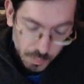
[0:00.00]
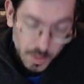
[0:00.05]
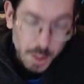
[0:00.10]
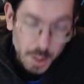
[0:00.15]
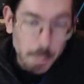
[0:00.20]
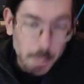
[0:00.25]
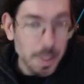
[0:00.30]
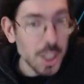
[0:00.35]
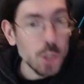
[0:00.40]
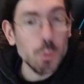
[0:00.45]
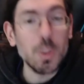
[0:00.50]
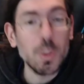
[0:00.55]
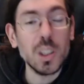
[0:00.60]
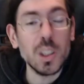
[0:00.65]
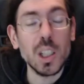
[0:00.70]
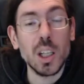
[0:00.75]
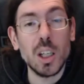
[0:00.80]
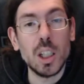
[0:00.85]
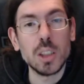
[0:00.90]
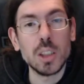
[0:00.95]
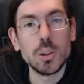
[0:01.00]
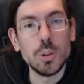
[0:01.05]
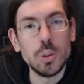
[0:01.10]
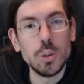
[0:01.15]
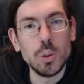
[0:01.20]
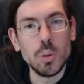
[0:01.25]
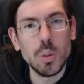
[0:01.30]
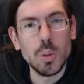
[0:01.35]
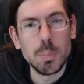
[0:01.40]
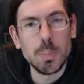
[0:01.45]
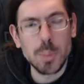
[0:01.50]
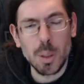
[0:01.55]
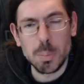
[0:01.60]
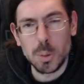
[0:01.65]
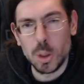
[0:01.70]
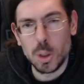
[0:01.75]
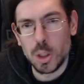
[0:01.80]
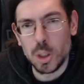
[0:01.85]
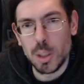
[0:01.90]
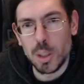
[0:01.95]
But it's really hard to do a
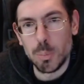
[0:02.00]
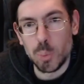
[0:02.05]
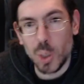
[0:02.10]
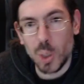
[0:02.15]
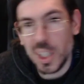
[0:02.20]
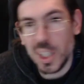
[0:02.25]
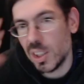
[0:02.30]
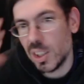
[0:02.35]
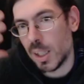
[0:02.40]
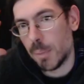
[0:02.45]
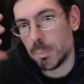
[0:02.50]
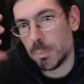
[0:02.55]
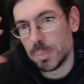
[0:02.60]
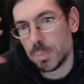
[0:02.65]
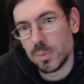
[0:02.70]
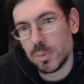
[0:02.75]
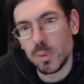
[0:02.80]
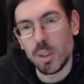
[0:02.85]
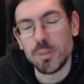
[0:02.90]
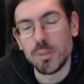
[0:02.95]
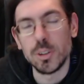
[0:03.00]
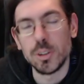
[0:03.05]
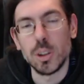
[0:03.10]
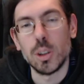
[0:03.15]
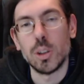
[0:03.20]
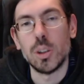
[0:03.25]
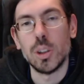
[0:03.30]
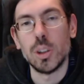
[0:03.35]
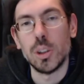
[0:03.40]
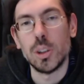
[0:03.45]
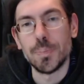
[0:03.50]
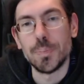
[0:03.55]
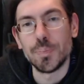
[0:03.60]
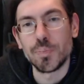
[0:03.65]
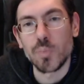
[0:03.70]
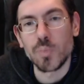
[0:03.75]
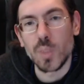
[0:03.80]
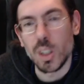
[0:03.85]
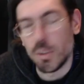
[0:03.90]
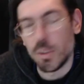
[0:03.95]
proper brain dump of your
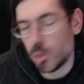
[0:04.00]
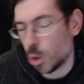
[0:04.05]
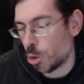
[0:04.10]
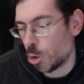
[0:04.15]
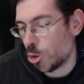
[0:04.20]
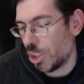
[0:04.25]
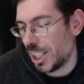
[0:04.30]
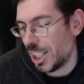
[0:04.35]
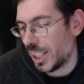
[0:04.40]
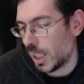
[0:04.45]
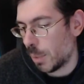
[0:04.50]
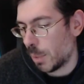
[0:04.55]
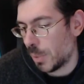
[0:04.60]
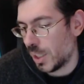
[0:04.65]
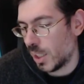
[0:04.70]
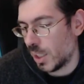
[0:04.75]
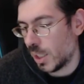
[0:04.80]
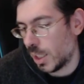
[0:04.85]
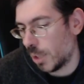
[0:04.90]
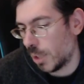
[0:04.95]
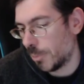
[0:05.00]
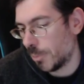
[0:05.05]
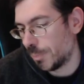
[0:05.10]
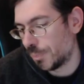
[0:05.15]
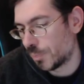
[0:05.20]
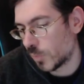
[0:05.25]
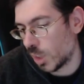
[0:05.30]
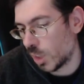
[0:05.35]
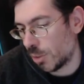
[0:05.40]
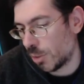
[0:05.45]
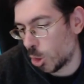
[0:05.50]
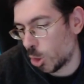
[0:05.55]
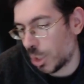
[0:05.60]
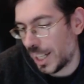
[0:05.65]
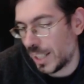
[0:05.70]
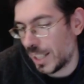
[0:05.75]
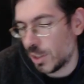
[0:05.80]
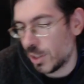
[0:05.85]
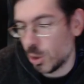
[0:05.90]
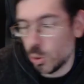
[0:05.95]
thing. I mean, of your
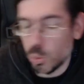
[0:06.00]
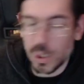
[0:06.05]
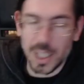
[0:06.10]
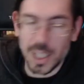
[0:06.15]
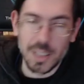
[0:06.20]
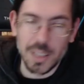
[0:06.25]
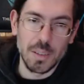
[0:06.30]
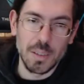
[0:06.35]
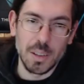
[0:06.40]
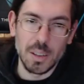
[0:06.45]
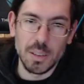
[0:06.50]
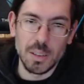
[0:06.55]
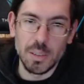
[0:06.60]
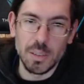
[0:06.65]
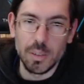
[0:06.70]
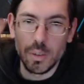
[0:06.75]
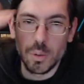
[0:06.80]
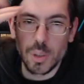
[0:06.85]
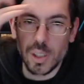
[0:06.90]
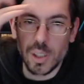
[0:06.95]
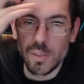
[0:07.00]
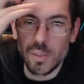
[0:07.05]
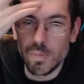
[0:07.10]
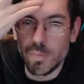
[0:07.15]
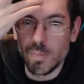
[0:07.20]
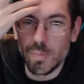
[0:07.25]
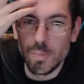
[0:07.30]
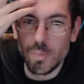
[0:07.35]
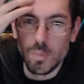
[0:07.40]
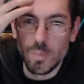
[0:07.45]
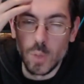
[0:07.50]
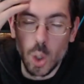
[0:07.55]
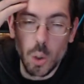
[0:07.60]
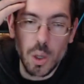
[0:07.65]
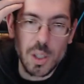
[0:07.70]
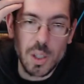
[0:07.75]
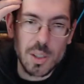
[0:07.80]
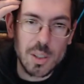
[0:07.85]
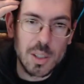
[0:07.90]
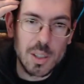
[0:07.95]
head. You can
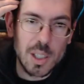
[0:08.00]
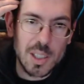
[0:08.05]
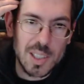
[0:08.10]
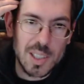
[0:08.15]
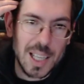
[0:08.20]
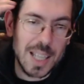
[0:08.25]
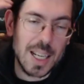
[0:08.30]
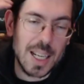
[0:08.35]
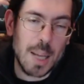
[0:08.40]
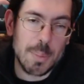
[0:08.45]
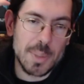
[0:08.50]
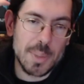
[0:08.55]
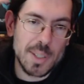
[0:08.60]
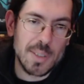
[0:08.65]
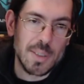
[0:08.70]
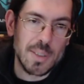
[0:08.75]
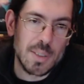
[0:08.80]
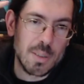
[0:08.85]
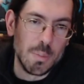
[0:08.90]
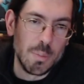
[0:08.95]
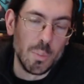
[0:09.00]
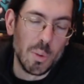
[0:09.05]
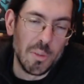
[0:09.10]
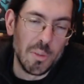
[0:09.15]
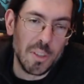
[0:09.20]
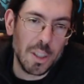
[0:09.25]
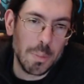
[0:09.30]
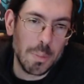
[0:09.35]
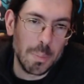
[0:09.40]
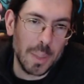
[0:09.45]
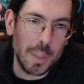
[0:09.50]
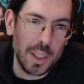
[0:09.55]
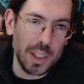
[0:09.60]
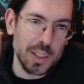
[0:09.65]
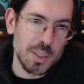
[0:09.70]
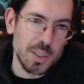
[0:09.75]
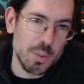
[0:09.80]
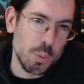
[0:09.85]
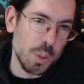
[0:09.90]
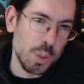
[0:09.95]
notice the synapses moving, but
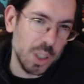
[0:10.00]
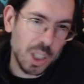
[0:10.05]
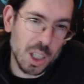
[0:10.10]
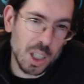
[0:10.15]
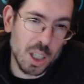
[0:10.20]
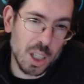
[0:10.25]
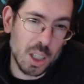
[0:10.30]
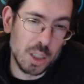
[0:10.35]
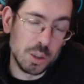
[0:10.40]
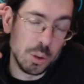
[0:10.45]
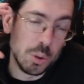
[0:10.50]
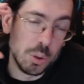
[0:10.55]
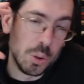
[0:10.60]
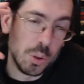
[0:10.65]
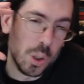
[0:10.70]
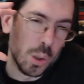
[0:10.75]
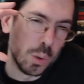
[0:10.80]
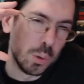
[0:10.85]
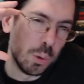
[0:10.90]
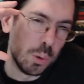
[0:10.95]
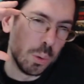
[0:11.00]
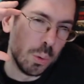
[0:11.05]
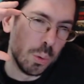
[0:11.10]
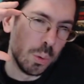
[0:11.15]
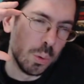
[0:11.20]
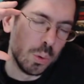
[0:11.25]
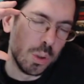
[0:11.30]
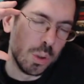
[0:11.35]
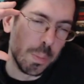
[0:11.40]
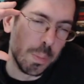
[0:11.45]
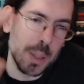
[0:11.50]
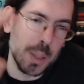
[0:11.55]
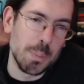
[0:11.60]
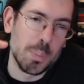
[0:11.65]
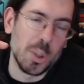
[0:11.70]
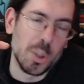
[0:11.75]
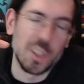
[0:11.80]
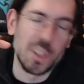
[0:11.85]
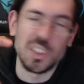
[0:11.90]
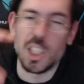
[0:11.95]
it's really hard to go to the
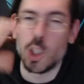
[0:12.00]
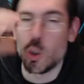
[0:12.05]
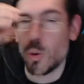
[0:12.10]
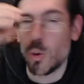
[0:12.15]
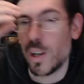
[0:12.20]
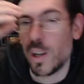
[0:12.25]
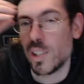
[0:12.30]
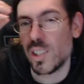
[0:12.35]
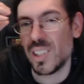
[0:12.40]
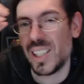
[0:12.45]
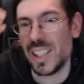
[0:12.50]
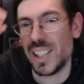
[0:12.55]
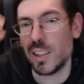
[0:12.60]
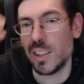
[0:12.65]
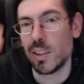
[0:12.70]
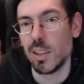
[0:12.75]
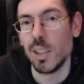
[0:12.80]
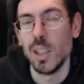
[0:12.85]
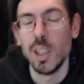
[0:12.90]
pinpoint and translate